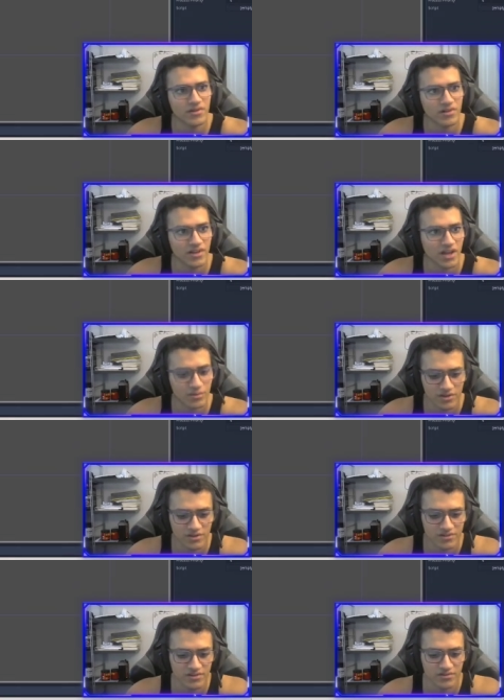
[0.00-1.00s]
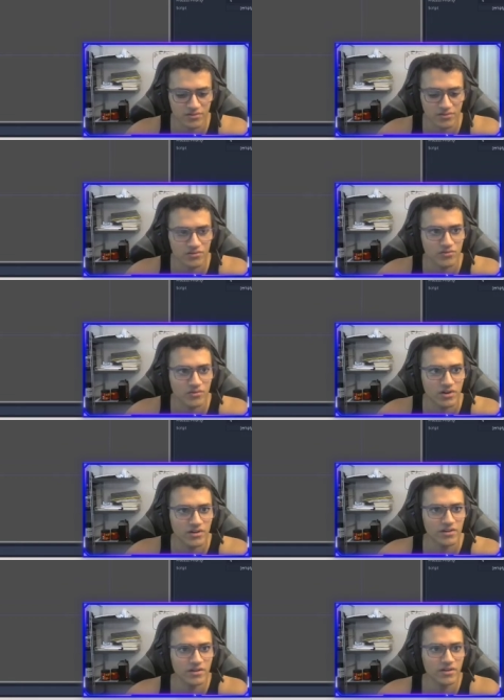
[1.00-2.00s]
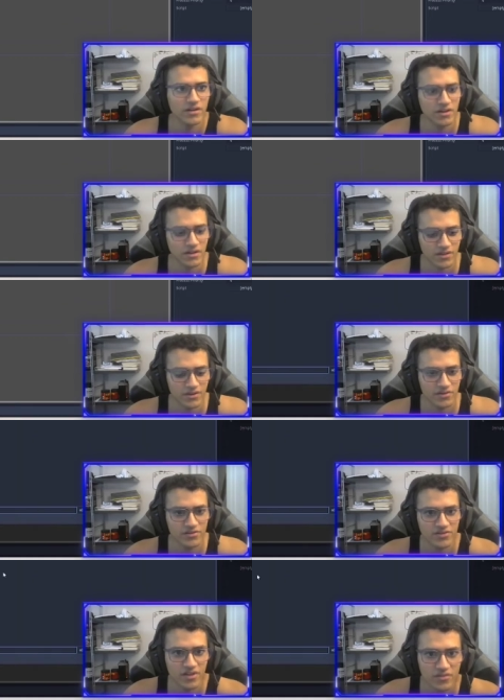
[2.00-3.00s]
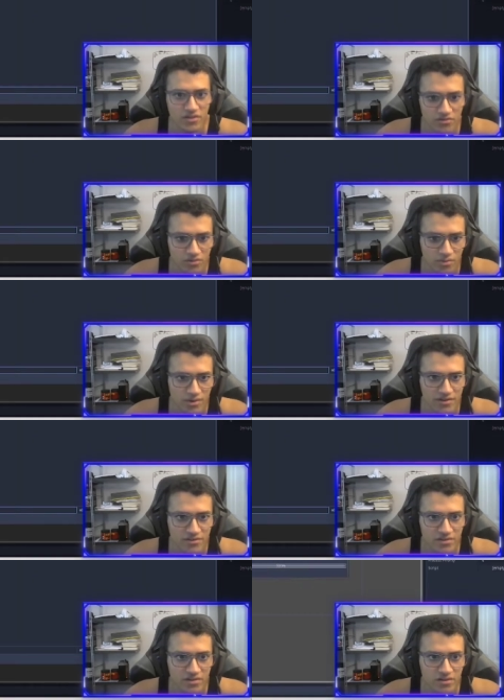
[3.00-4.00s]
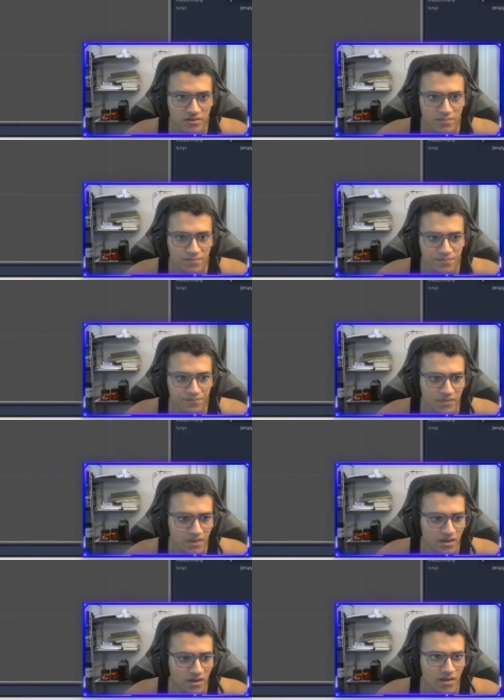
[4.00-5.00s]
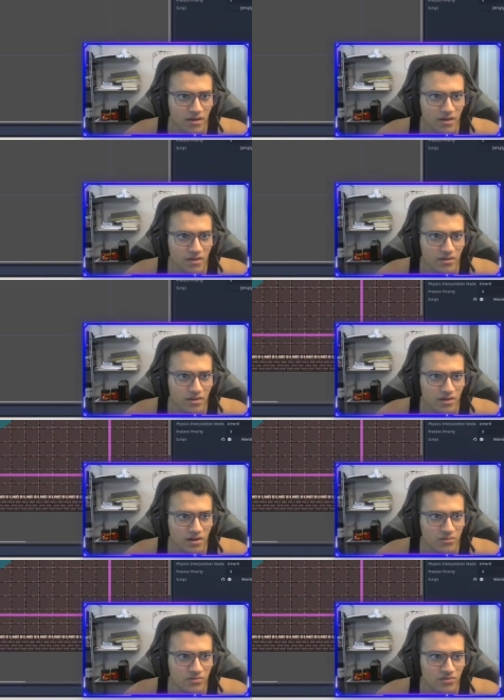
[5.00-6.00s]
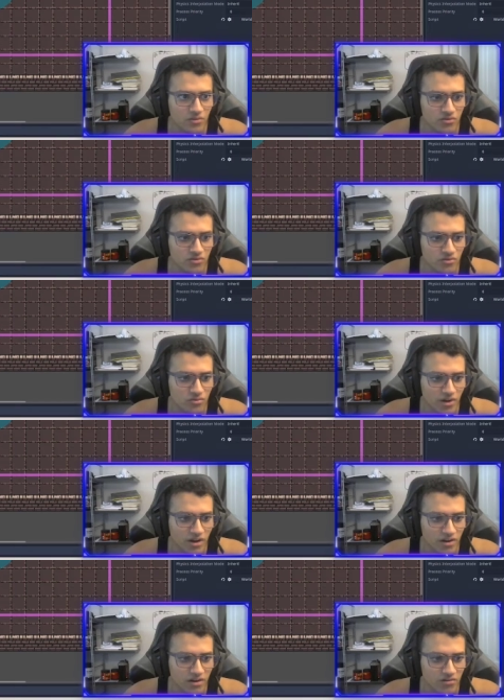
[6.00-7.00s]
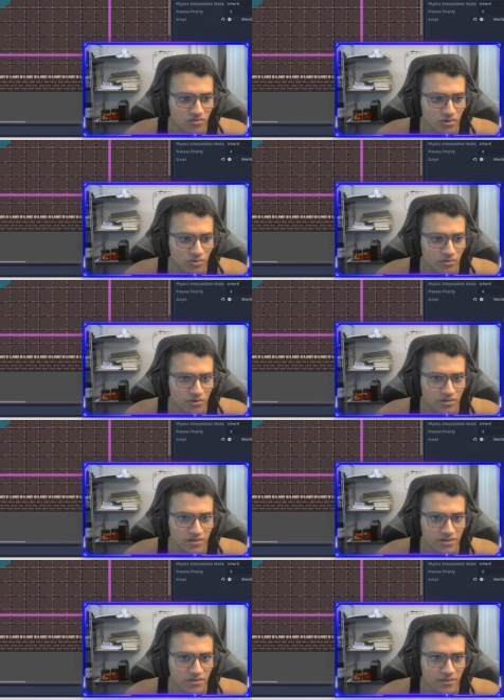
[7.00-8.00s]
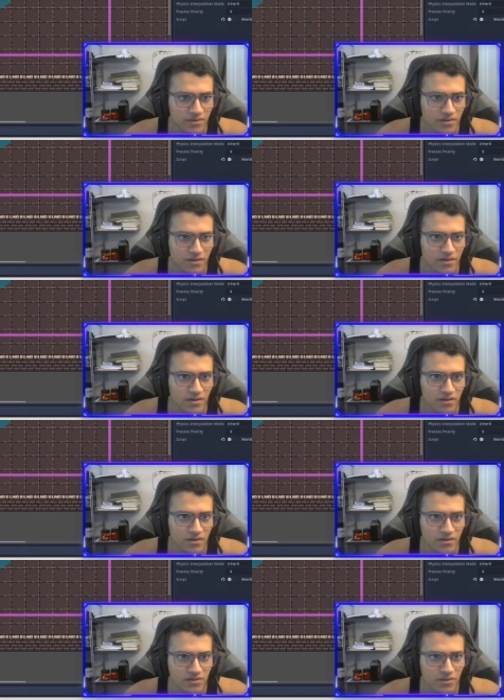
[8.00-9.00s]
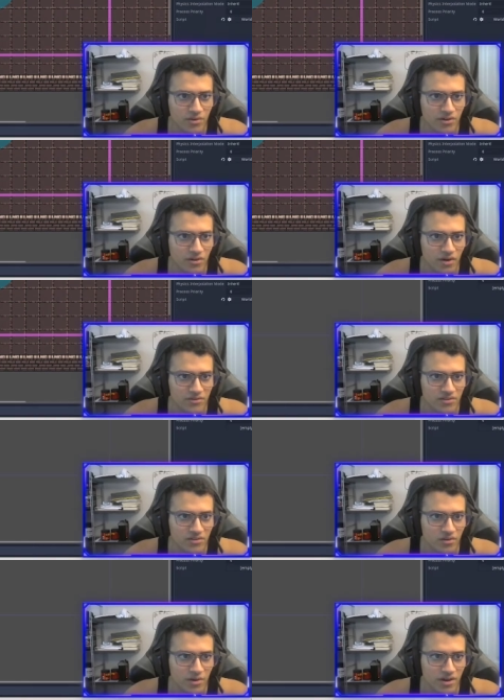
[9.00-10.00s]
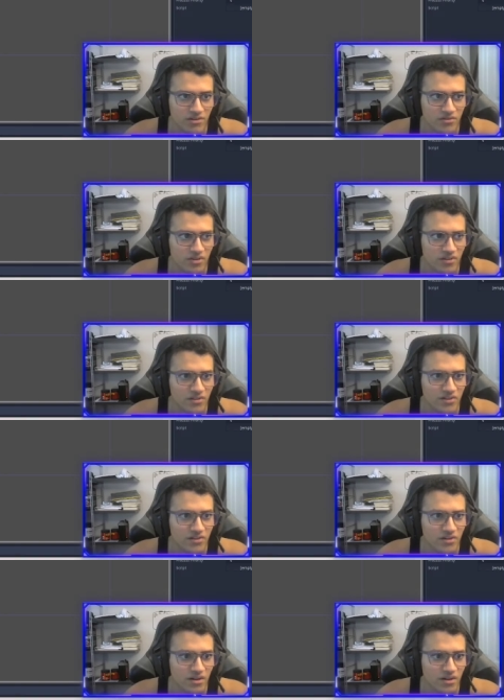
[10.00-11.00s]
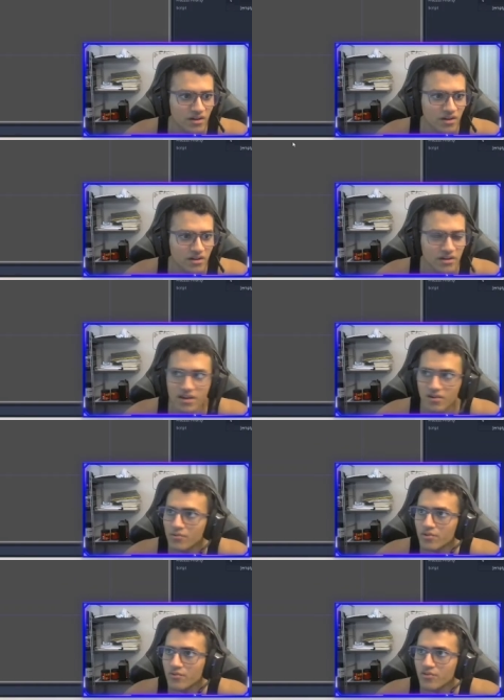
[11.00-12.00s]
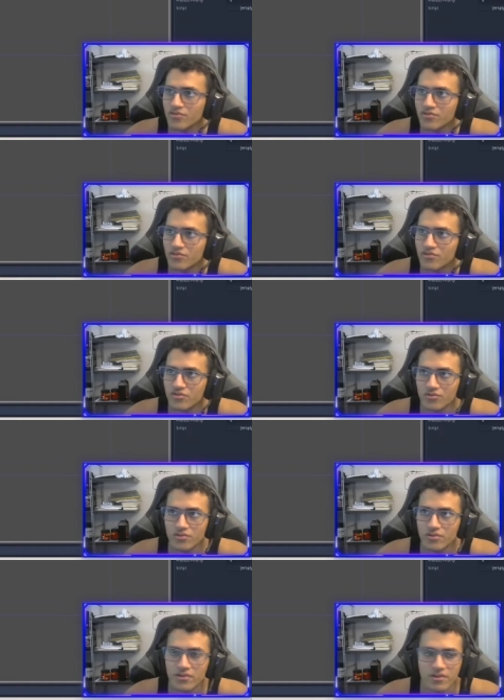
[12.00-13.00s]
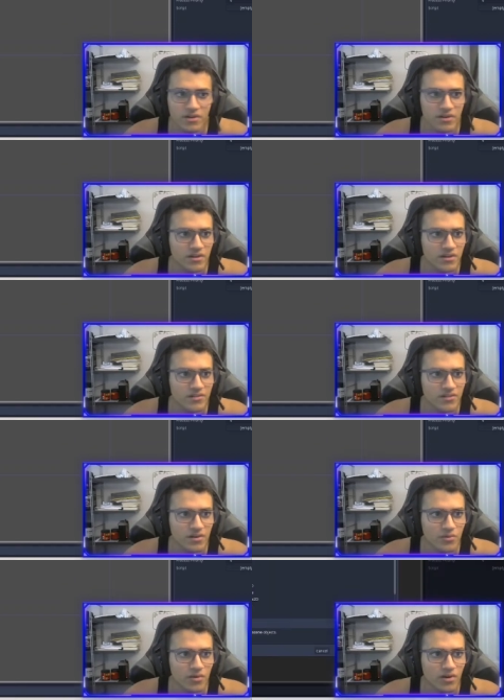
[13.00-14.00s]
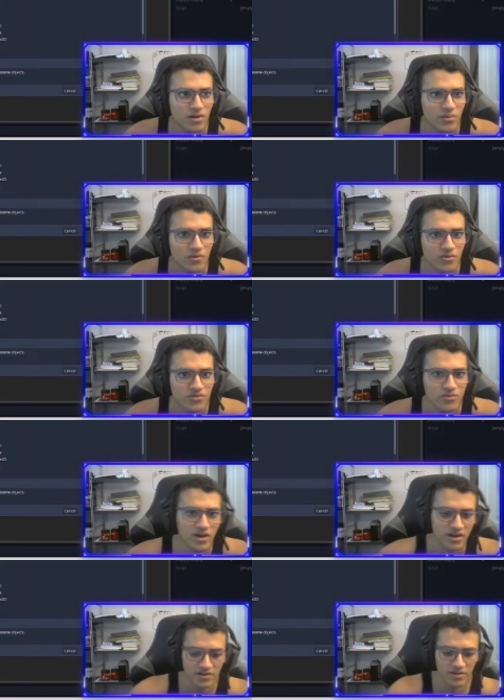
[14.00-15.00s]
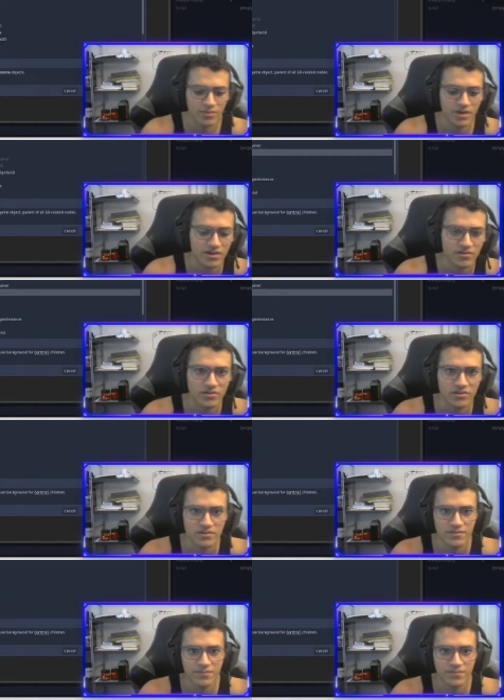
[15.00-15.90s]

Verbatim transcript: I'll capitalize it, so you live, and I'll save it into our main scene. And then I'm just going to drag it into our world. So that way I don't have to go back and do that later. And now what I'm going to do is I'm going to add a panel.